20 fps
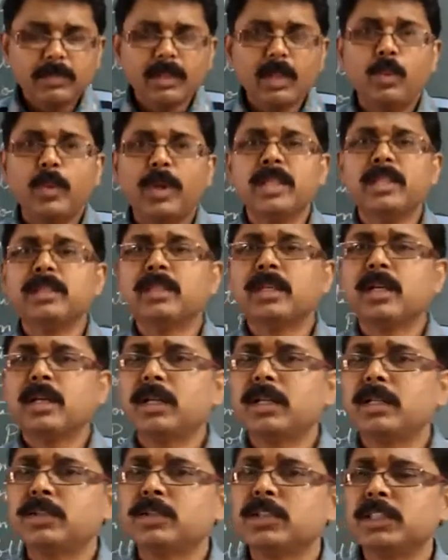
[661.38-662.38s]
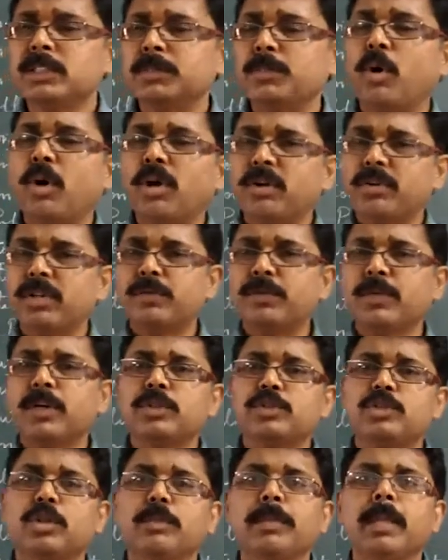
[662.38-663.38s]
when the small
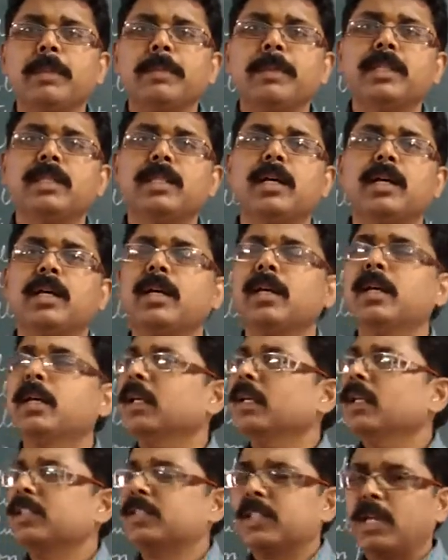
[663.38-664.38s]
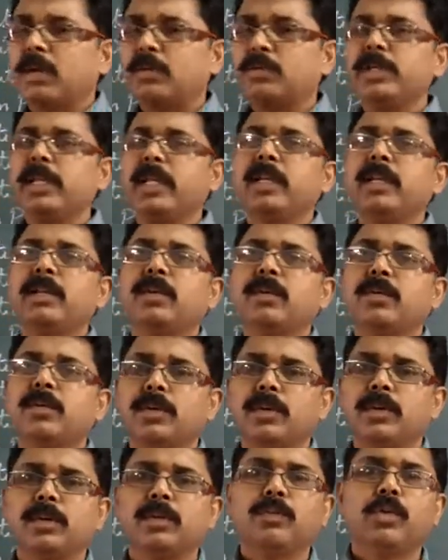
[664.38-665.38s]
rivers or maybe the
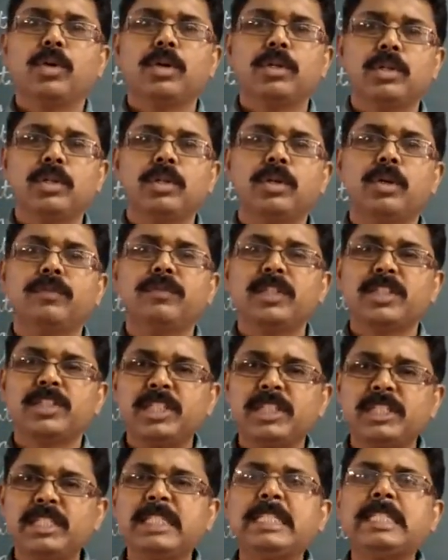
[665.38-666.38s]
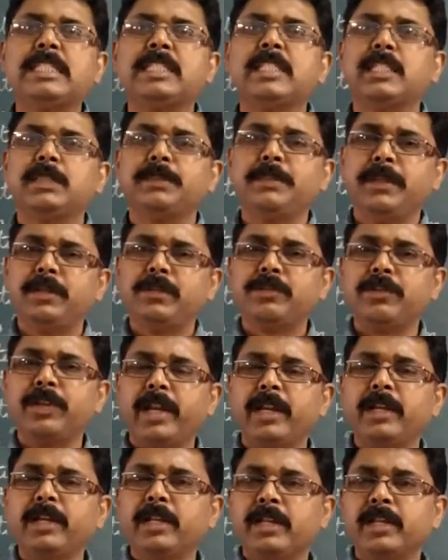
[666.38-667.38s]
surrounding water of the cities is been
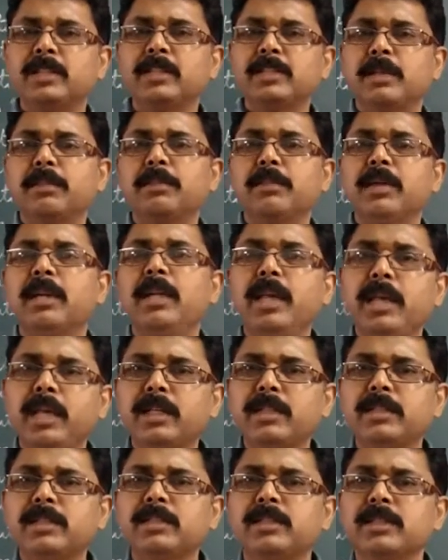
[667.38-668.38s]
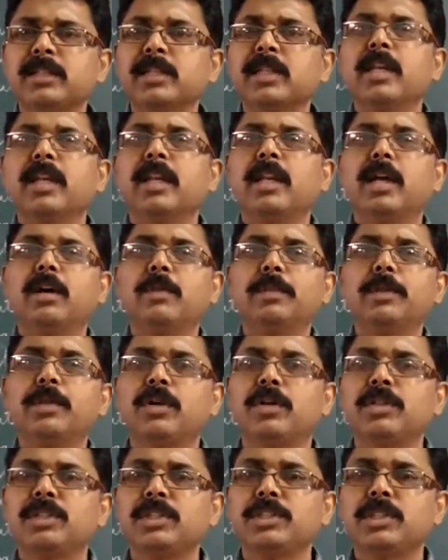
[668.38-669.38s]
drained in some lakes, now
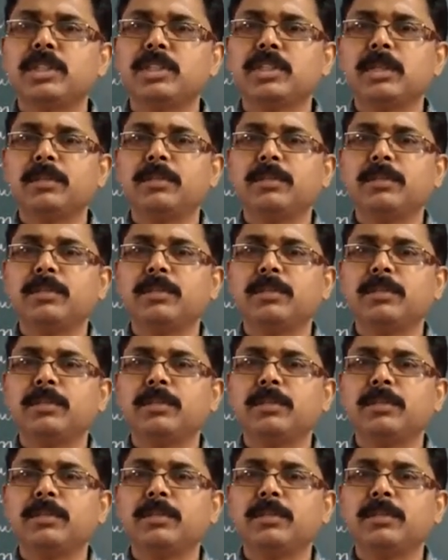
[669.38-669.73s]
because it is